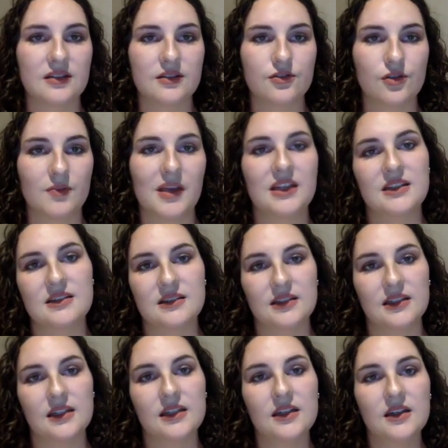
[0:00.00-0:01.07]

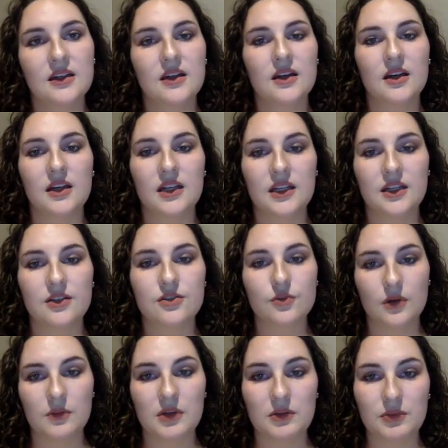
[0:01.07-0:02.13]
tremendously in
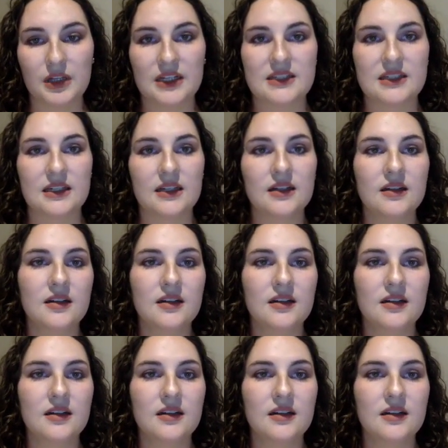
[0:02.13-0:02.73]
soybean planting.